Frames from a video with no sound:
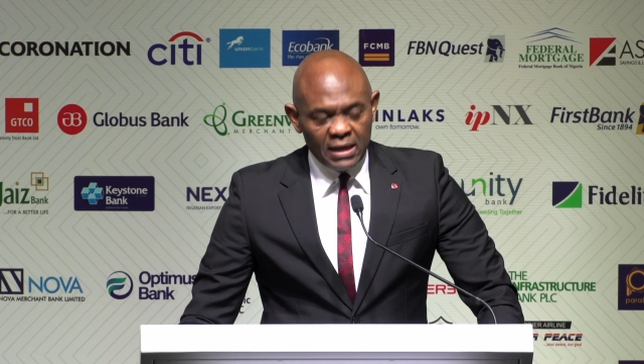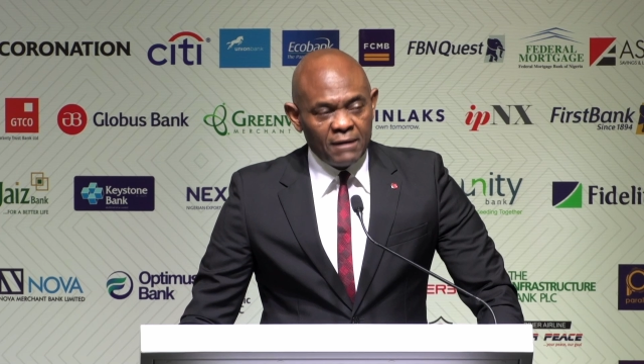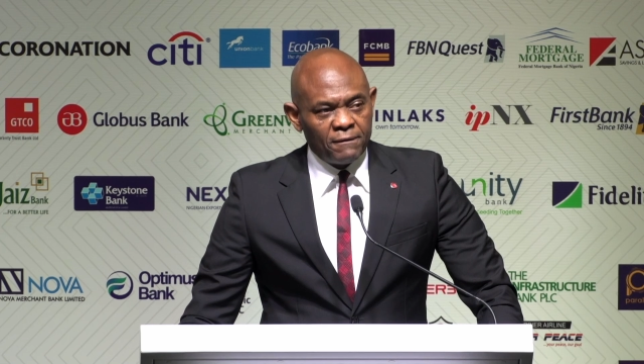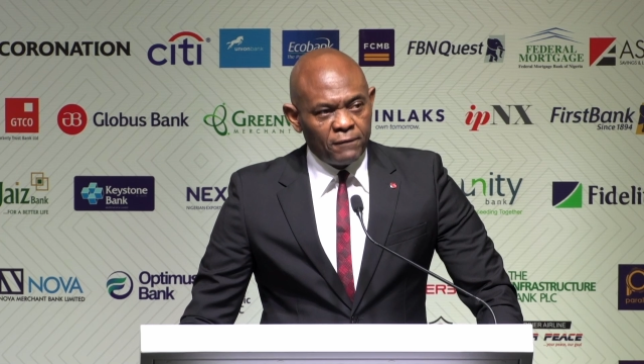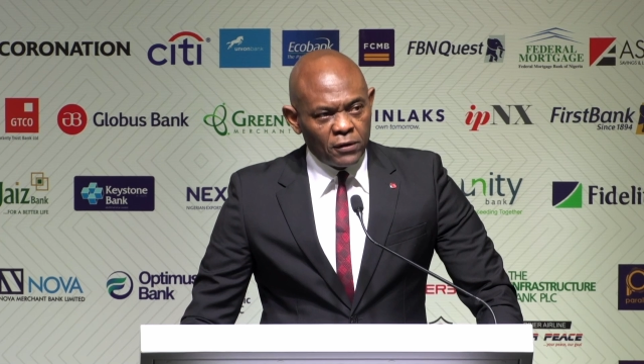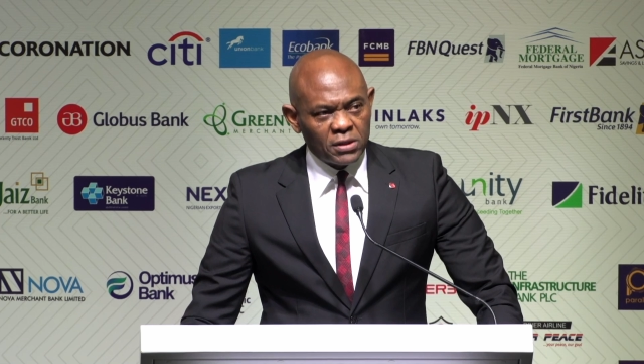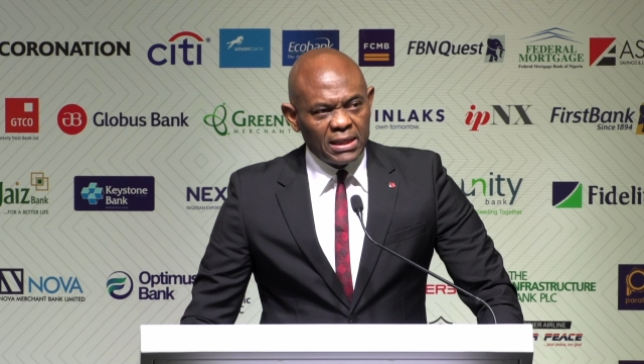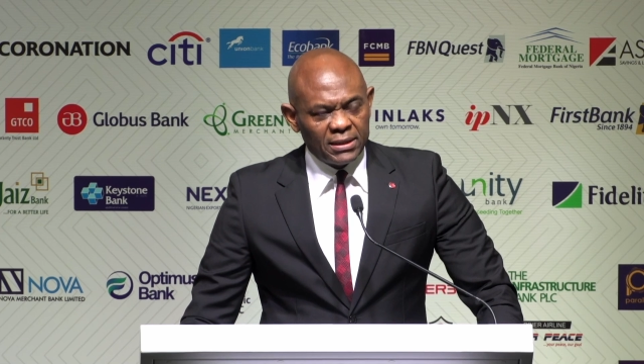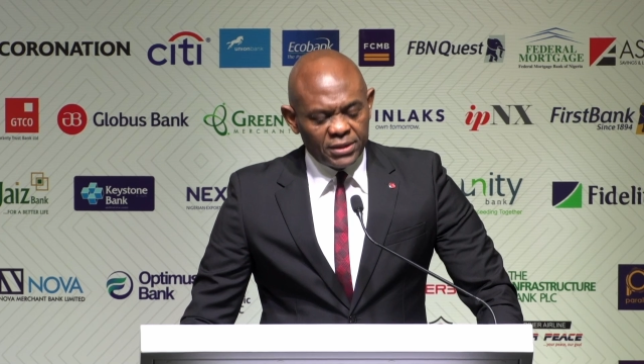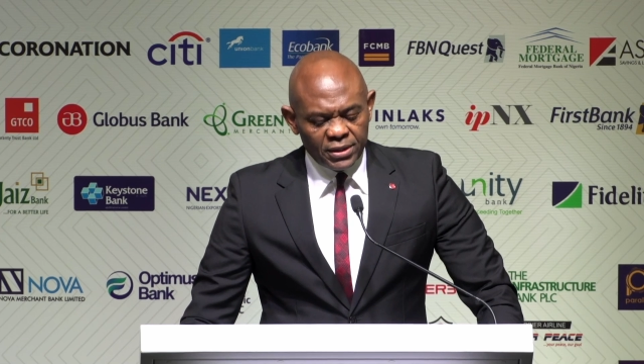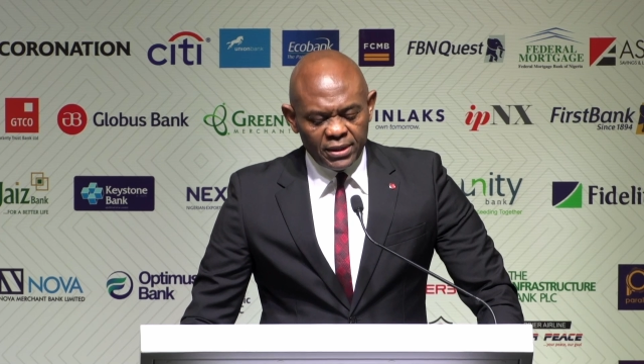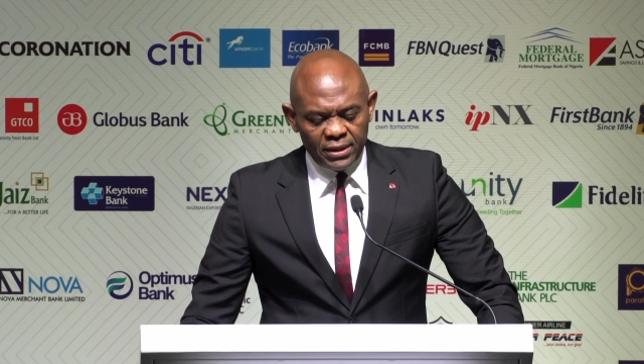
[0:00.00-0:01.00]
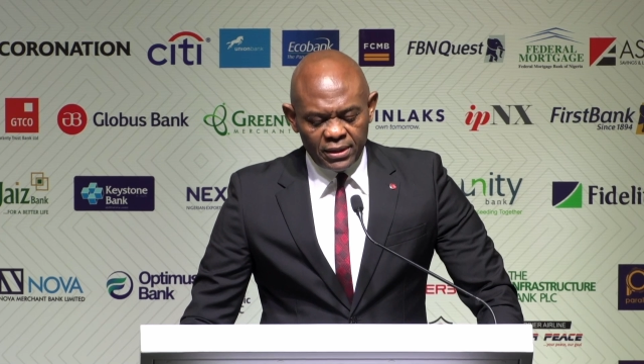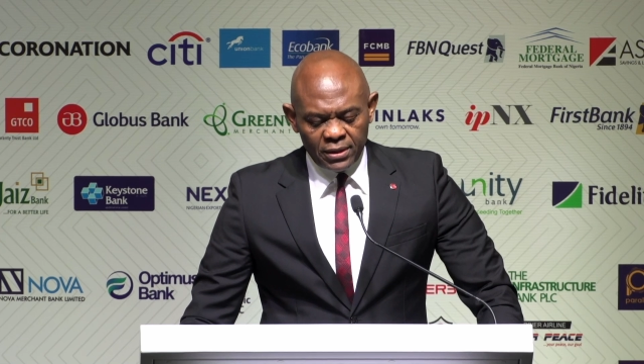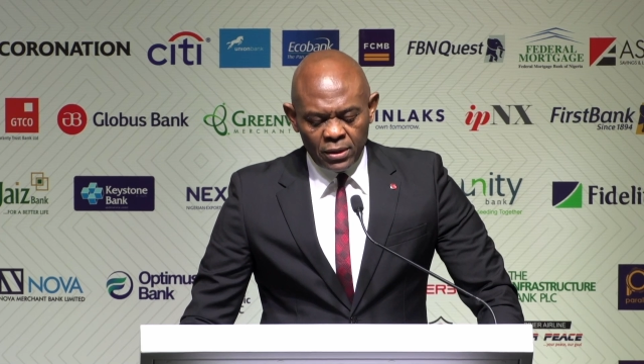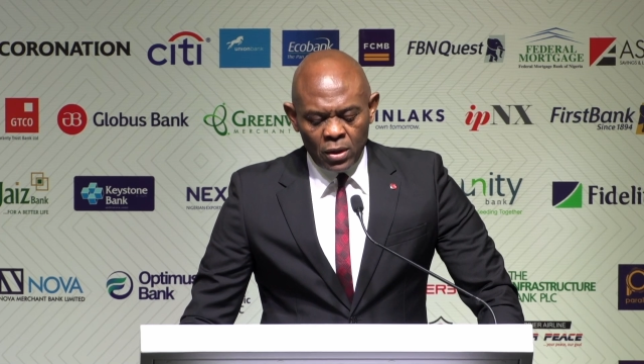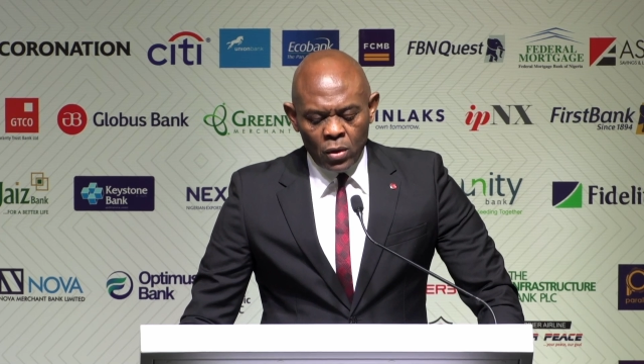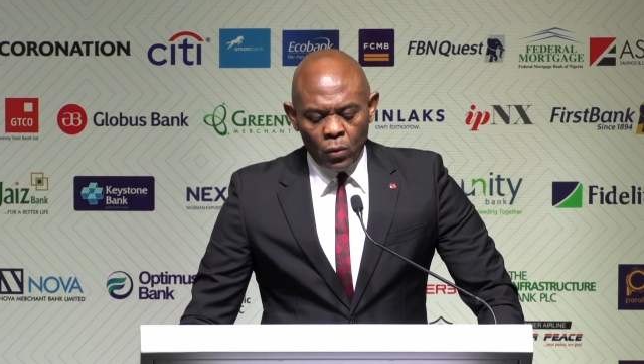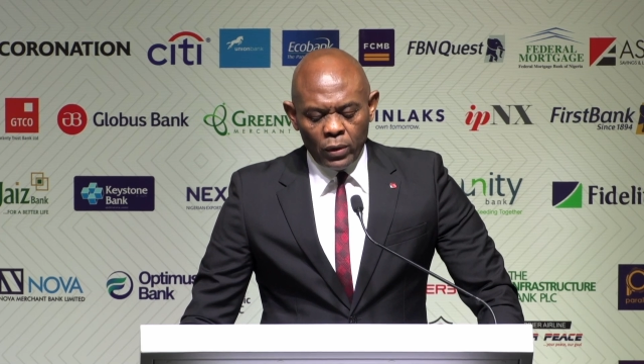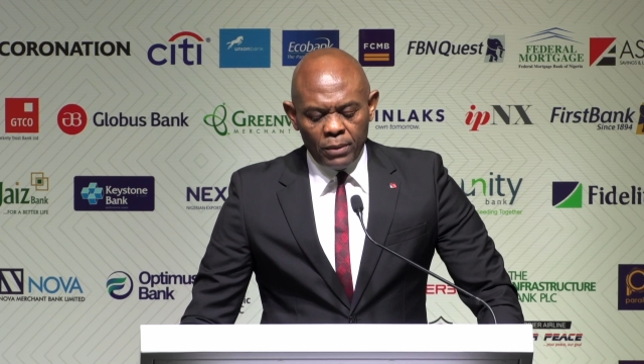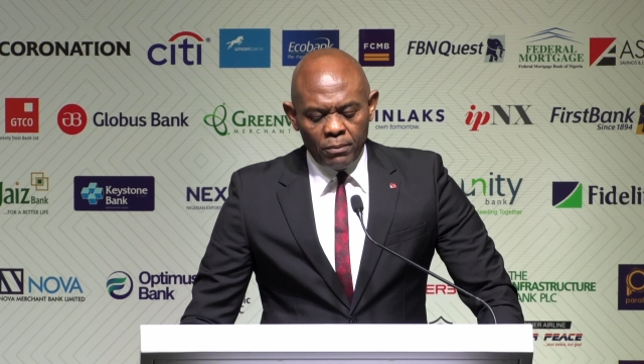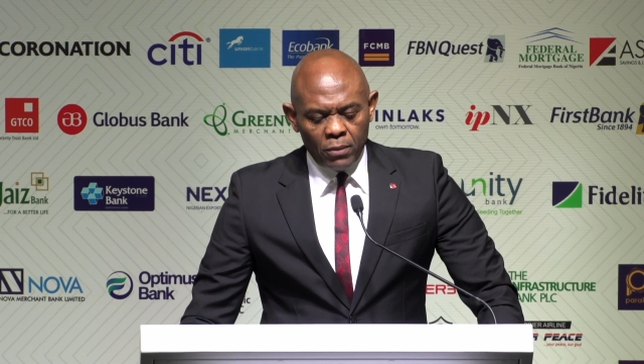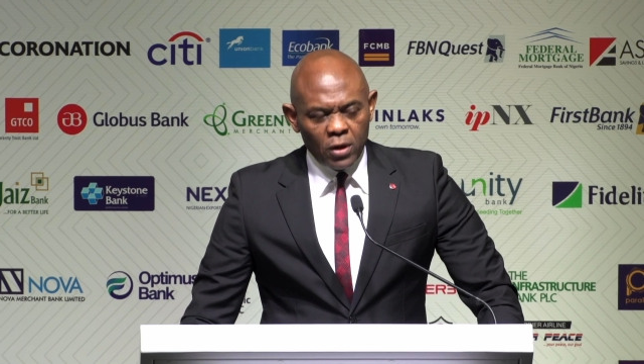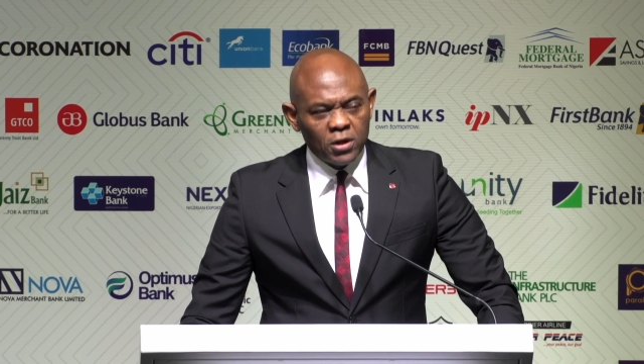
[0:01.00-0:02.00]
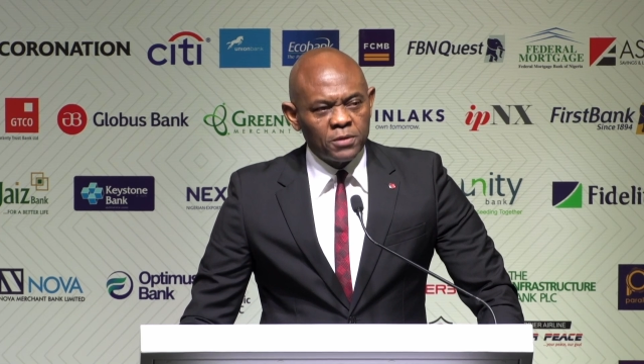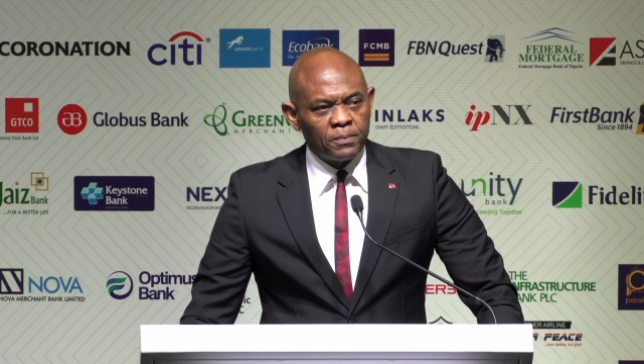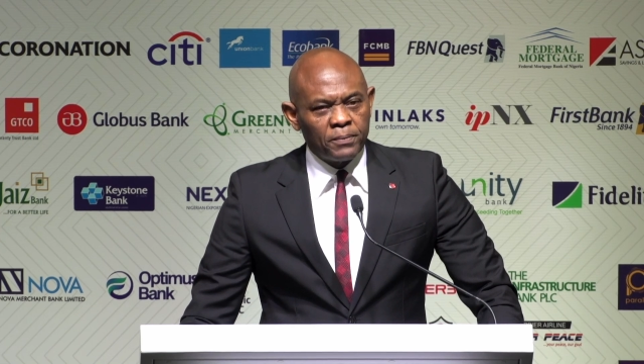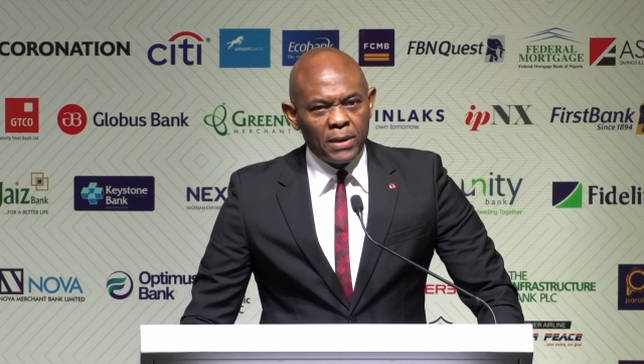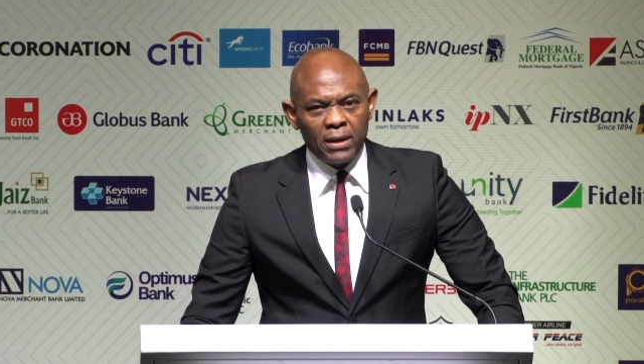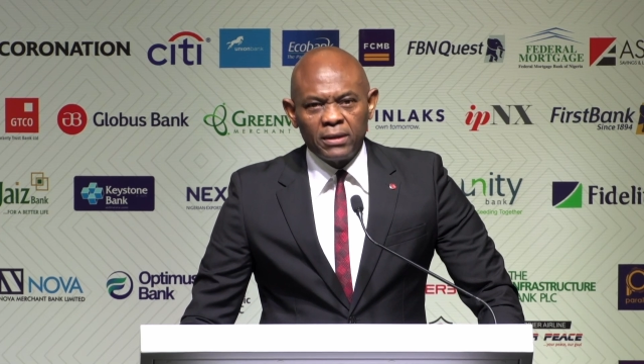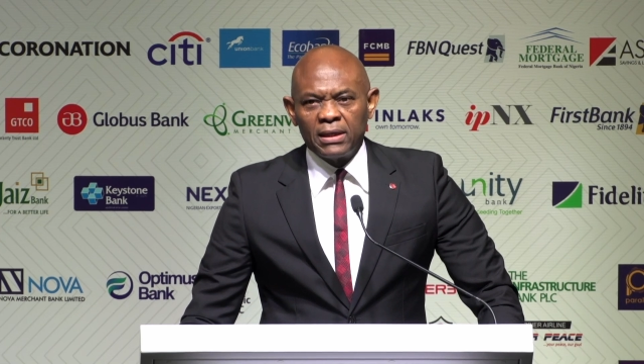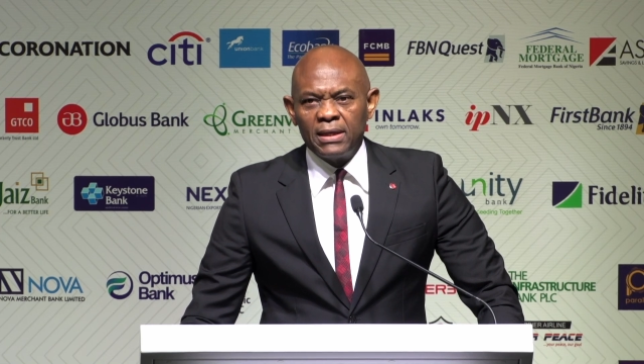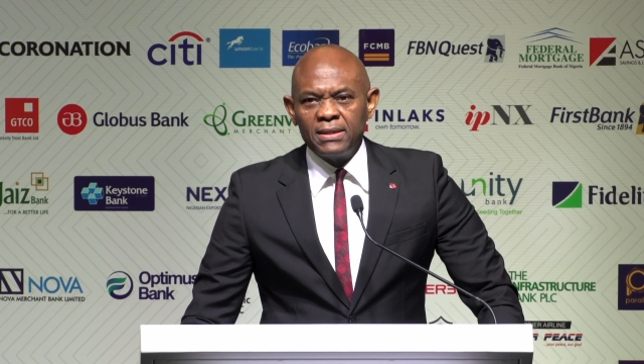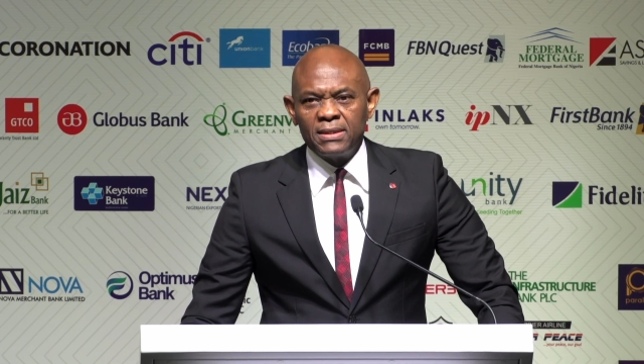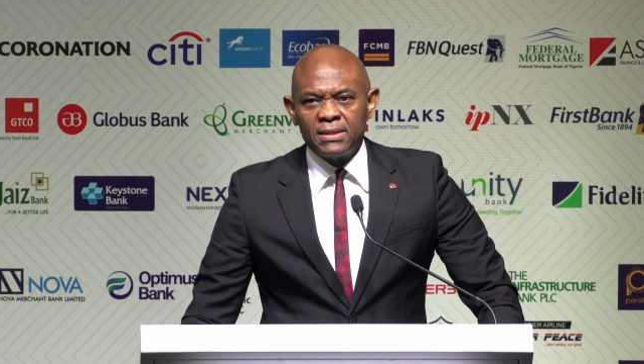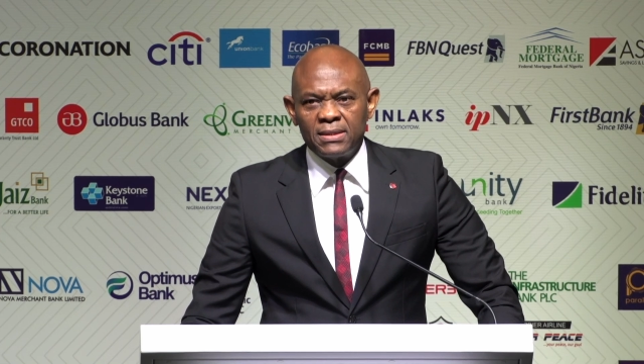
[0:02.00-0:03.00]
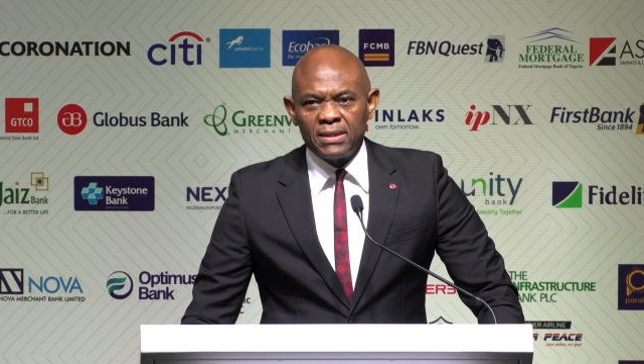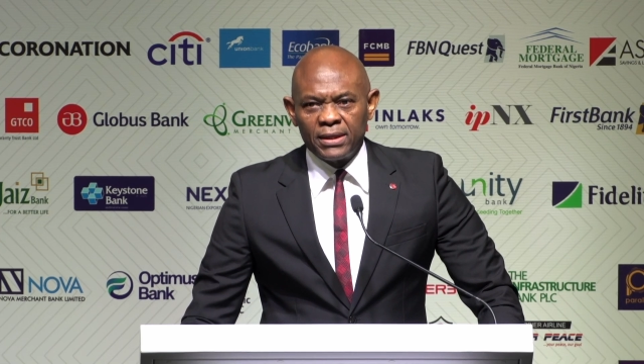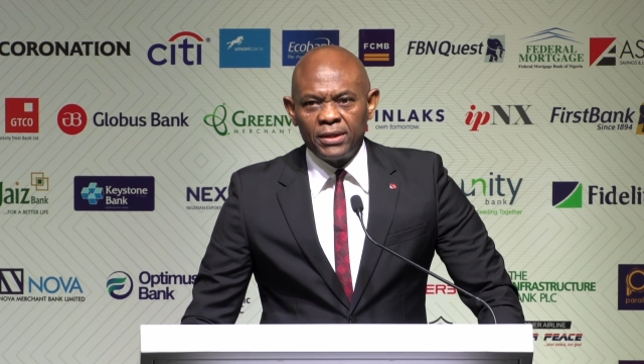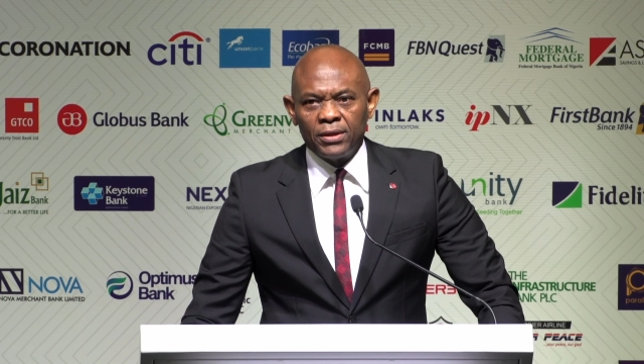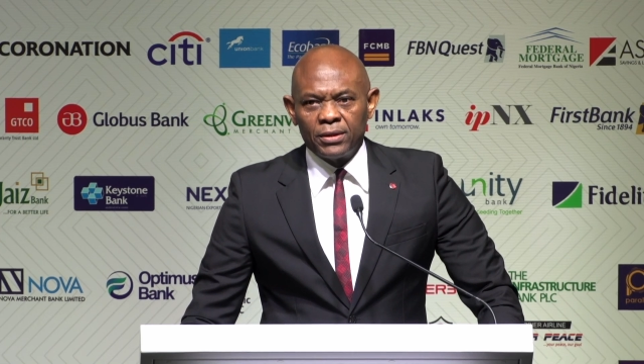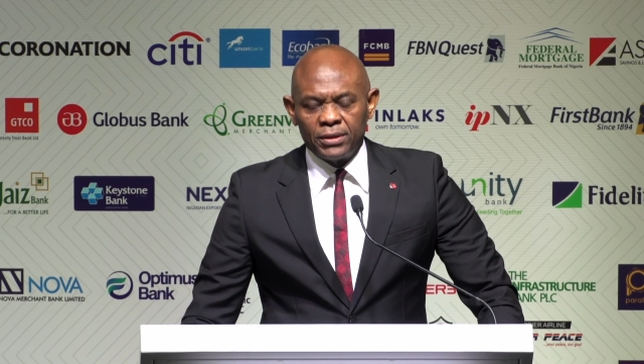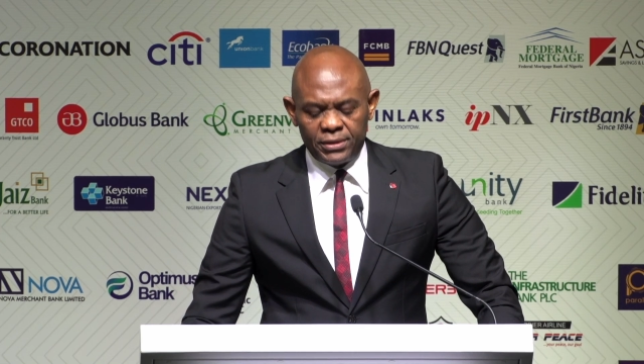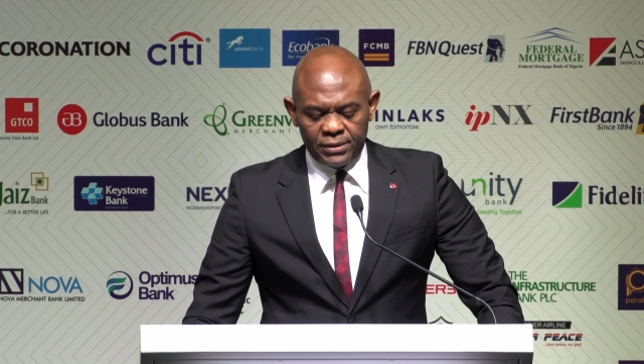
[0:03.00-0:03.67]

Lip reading: foster trade, we must prioritize security.